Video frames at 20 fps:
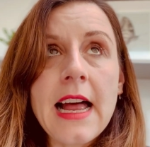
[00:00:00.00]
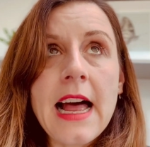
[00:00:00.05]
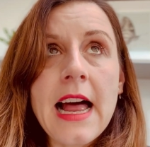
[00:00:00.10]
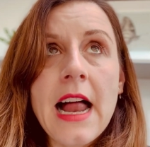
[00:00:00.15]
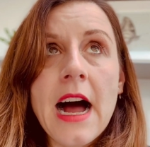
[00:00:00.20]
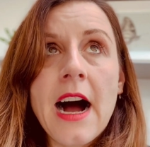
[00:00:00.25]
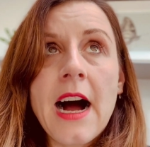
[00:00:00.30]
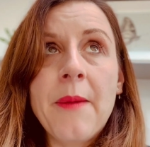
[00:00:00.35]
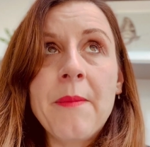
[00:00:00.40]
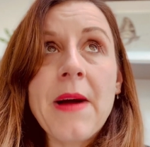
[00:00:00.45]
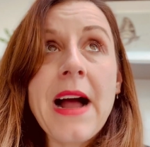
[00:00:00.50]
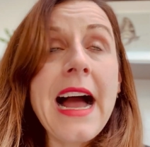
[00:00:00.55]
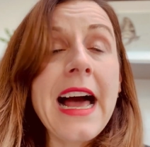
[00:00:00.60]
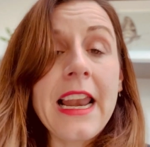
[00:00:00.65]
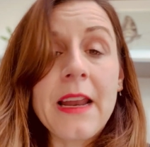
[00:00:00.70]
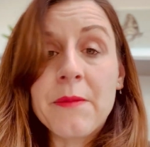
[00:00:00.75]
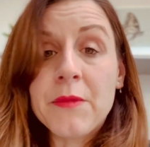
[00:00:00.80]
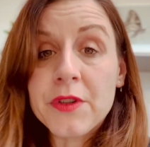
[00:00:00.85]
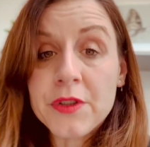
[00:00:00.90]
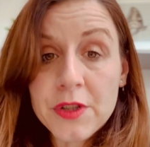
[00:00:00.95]
um,
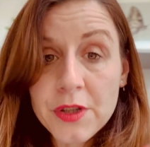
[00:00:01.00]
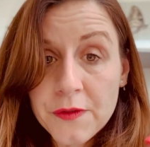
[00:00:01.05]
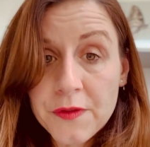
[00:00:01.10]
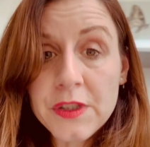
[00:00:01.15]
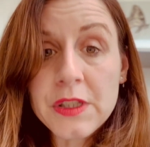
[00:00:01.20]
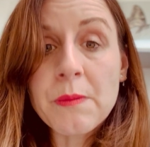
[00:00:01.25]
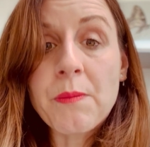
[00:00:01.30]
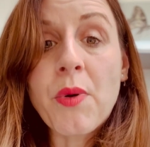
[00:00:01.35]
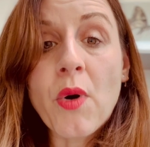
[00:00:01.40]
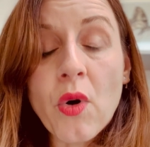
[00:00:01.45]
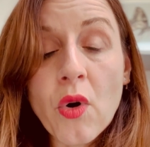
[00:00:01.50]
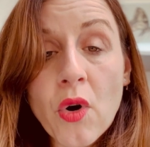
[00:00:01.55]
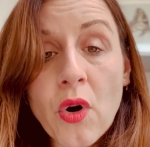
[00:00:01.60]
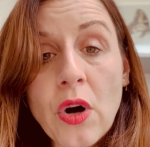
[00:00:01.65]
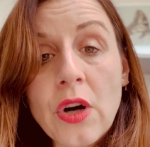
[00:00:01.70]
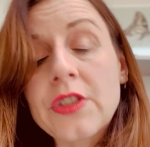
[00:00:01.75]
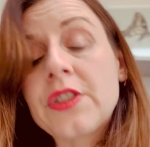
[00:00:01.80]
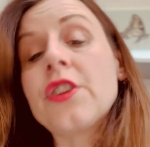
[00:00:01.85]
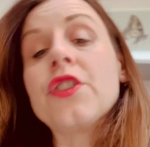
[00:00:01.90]
element of support.